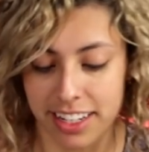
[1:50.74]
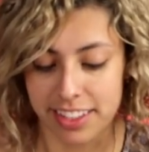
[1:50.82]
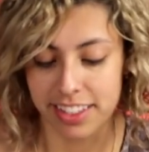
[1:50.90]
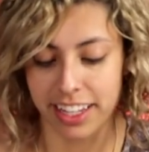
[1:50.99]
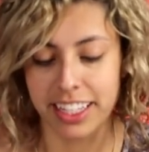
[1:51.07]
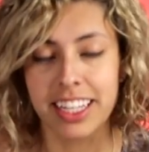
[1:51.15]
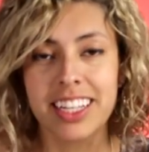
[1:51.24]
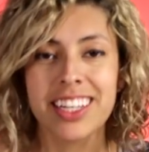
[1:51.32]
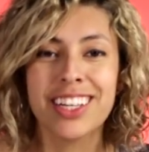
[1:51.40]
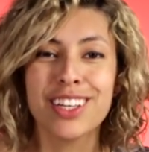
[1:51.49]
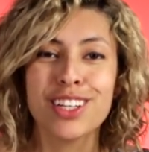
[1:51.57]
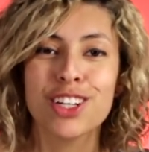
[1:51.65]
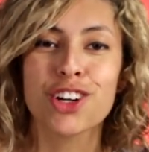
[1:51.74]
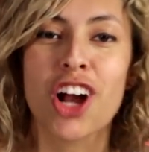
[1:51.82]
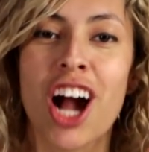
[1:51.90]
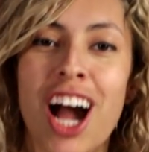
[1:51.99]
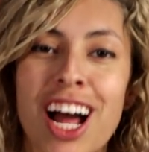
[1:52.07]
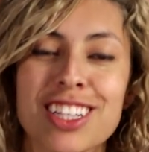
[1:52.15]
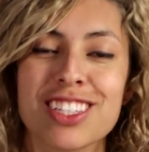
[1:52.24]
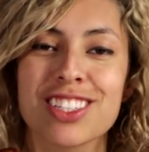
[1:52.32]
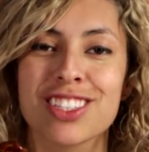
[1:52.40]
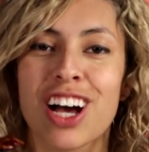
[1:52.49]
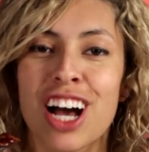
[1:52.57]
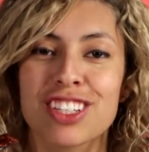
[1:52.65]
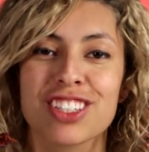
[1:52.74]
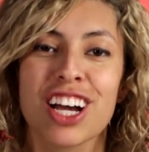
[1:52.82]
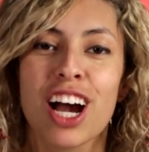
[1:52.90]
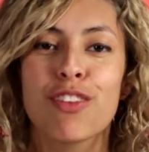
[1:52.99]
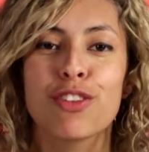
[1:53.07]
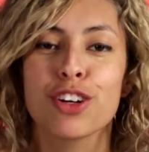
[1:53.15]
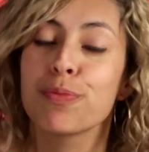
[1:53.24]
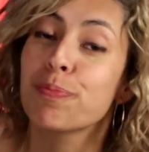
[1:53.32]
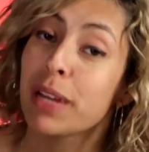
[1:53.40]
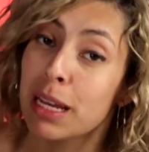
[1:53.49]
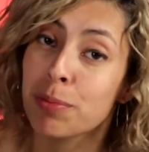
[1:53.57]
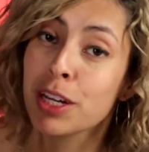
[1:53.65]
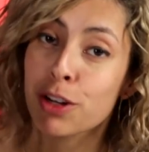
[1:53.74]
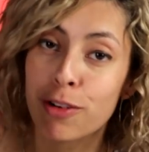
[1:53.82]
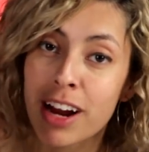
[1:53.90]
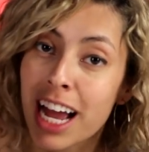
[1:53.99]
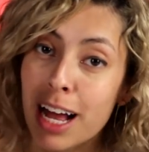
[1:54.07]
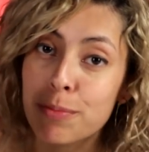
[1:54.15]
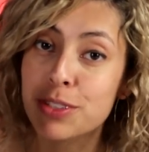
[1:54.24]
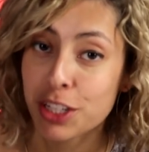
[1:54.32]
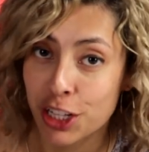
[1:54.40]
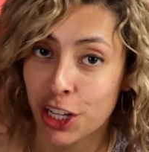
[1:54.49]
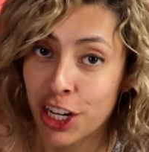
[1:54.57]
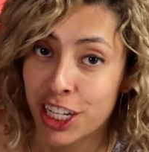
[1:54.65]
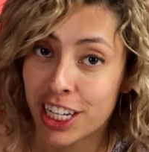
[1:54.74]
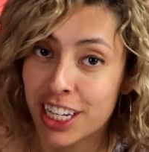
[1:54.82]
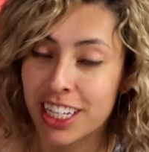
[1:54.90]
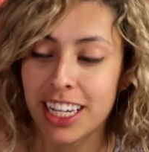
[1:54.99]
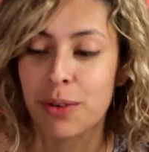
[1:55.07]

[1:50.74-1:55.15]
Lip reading: It's like, eat your hot sauce covered baby crabs, Claudia.